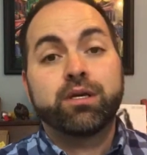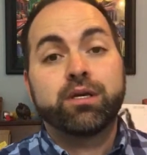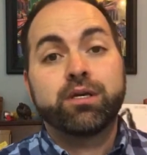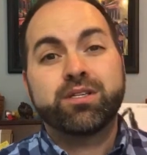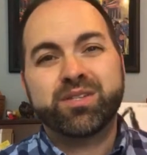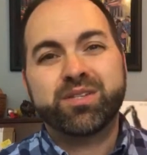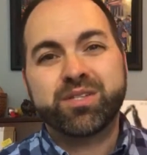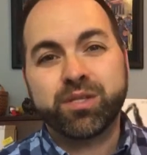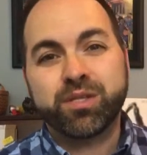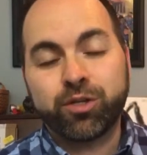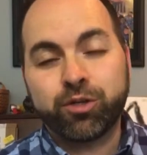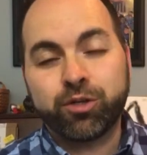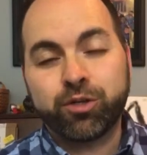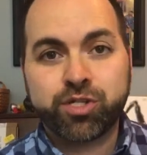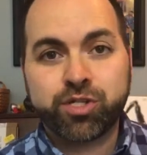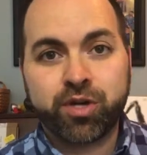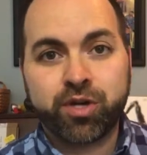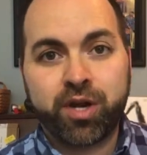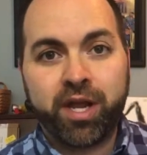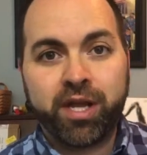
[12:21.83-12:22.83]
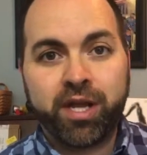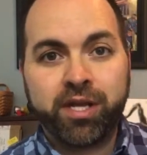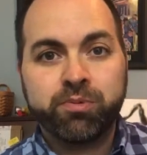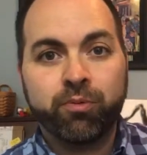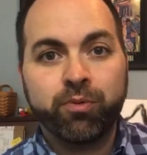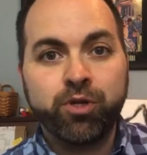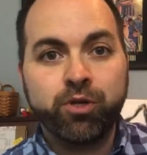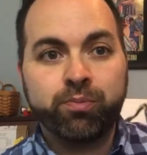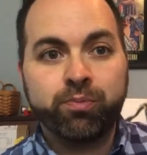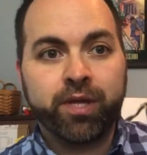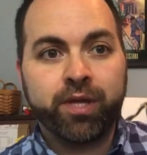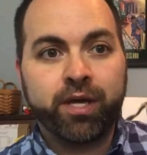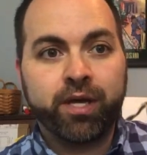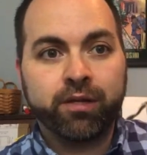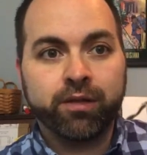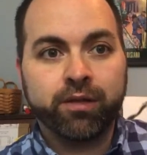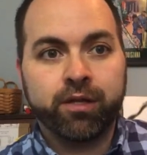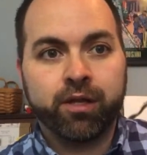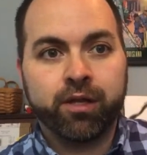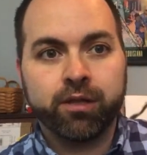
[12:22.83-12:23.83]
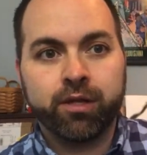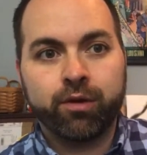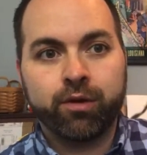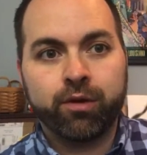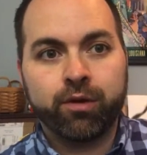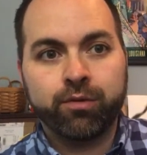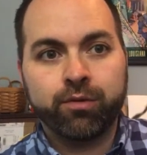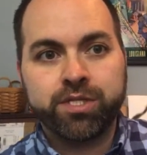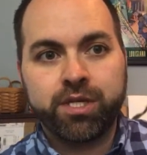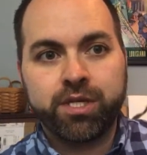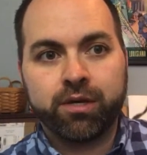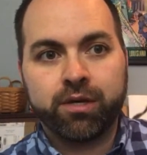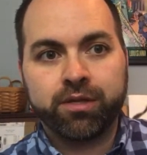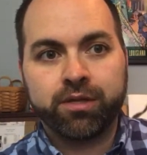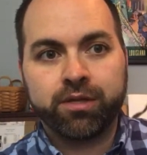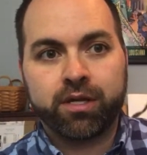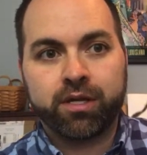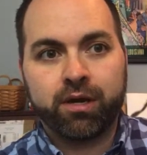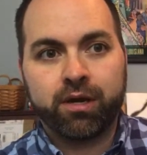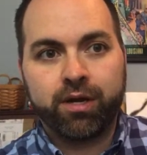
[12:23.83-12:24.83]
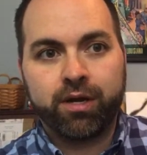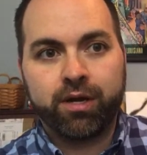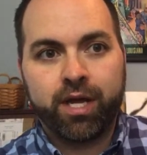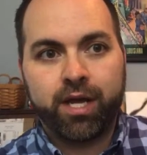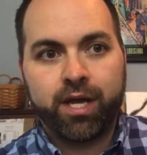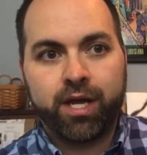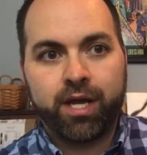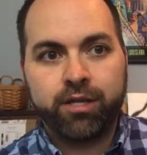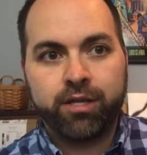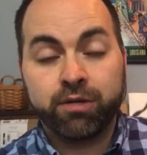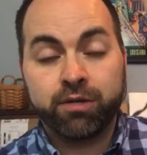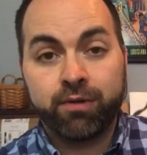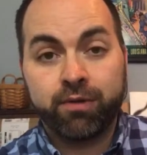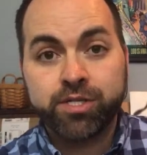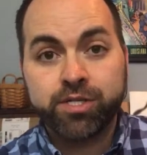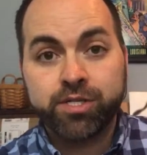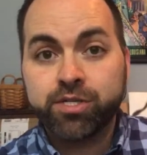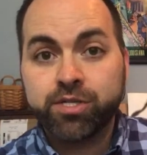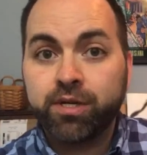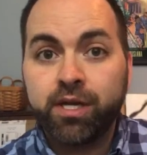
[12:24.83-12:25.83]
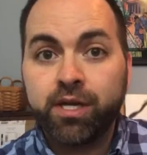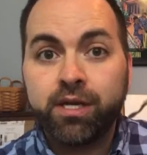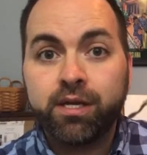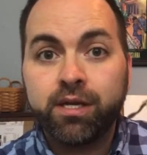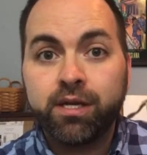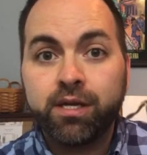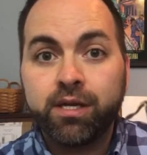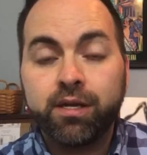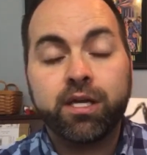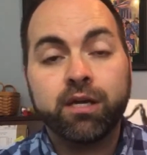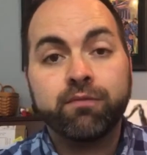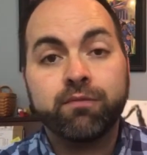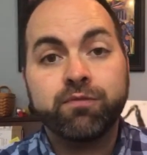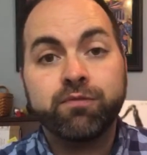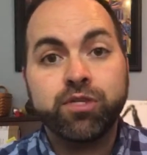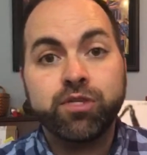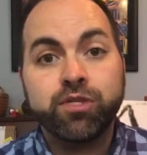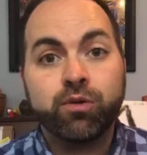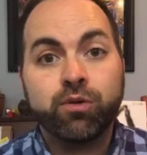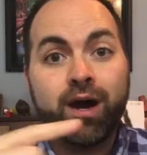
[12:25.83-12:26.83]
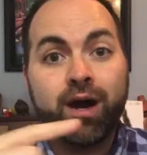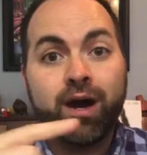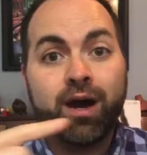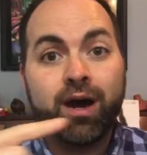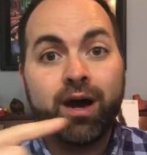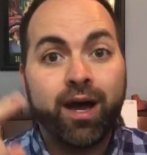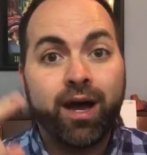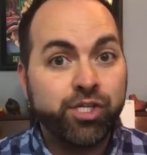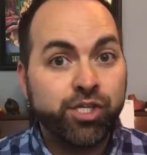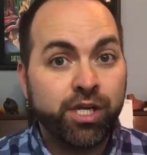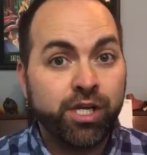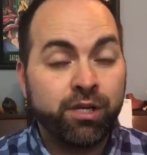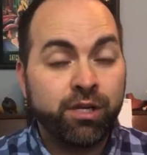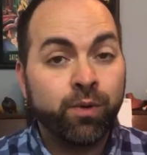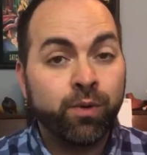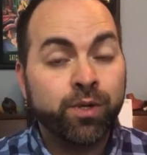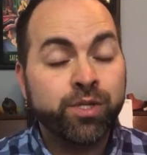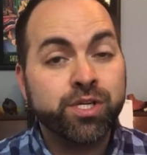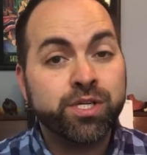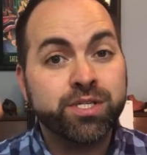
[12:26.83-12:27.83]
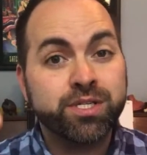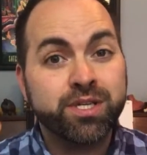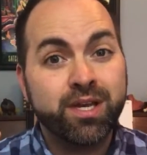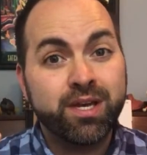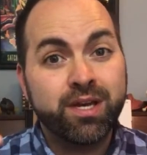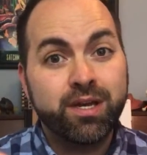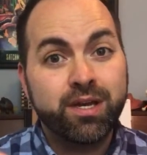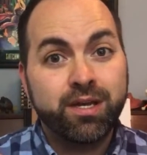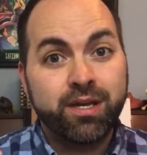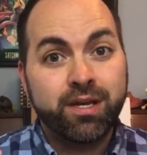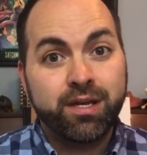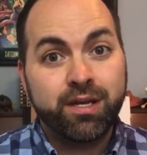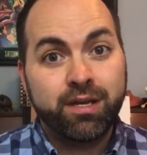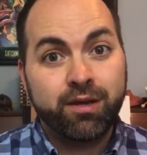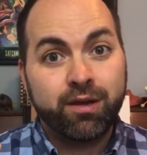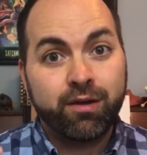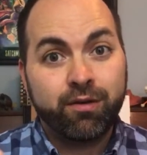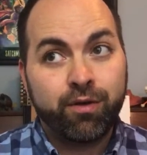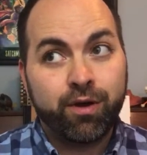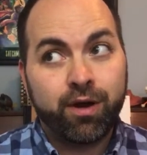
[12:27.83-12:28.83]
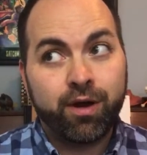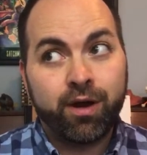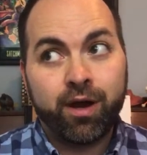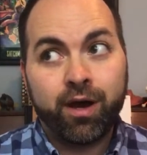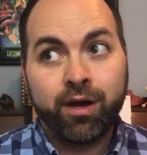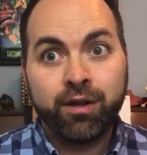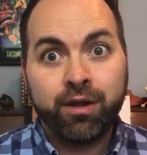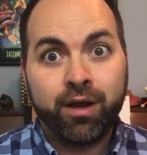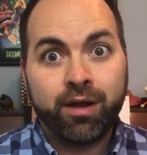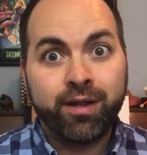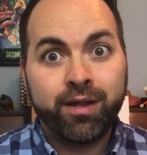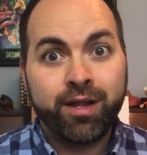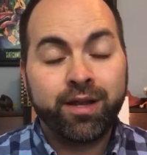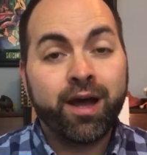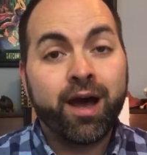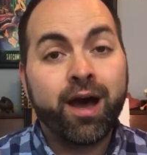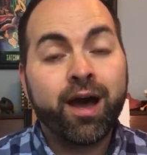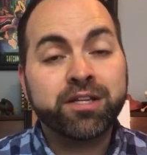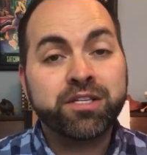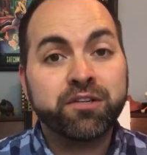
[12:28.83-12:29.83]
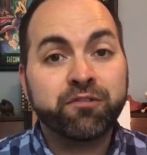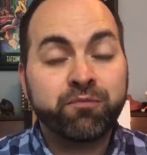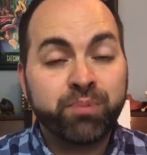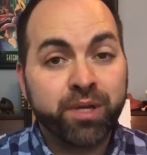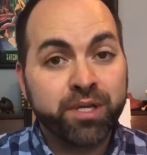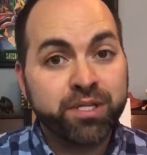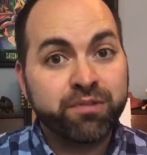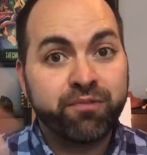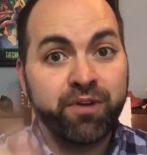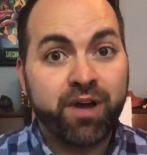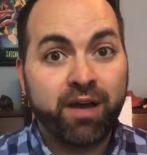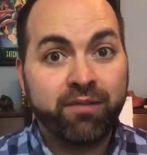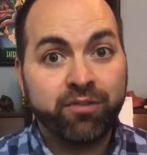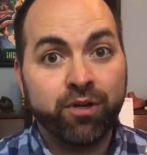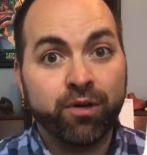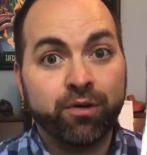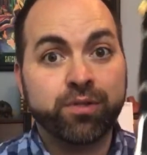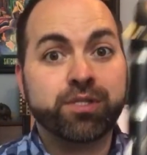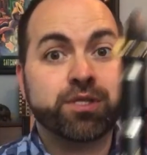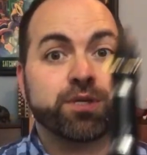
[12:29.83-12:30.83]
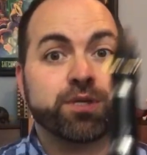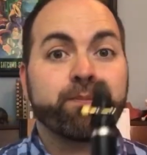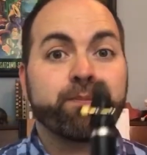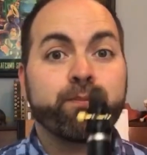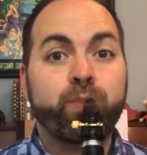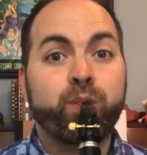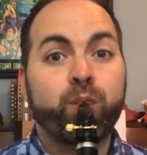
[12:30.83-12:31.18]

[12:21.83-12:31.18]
So it's a little bit strange. But when you play a low C on the clarinet, you hit the register key, it gives you a high G, which is an octave plus 5 notes.